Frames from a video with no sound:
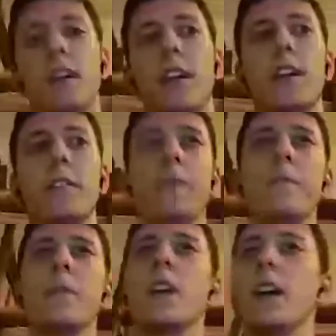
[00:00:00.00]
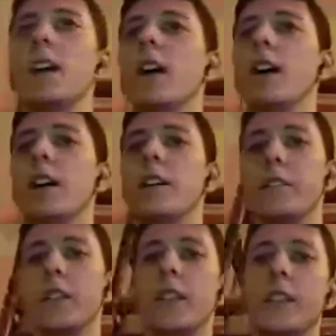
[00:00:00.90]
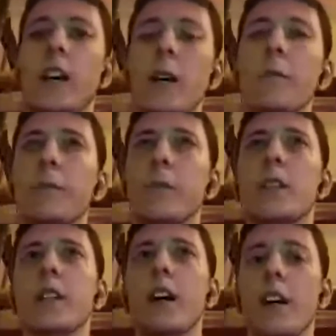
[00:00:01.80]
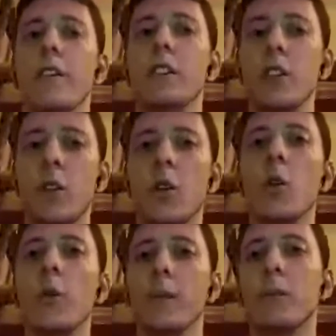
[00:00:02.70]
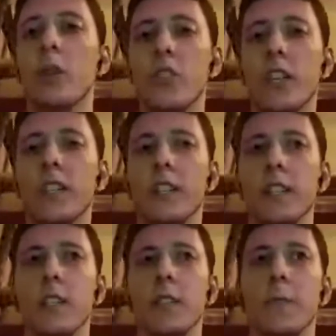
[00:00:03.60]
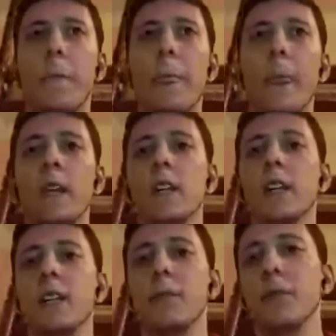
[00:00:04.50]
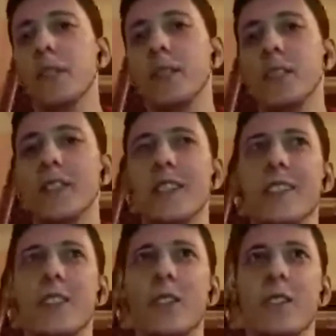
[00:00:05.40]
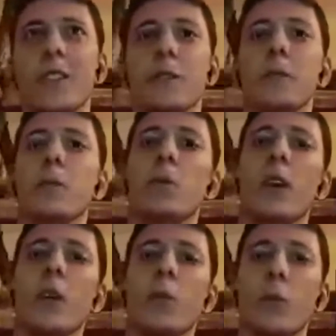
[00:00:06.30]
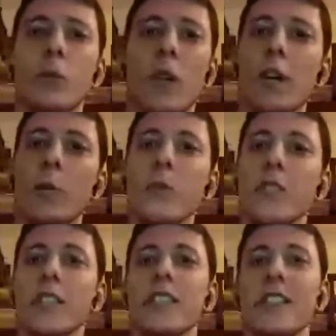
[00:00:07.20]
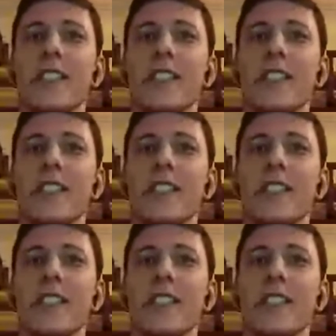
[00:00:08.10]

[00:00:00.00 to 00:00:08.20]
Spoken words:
I have. I have an ongoing project, but I wouldn't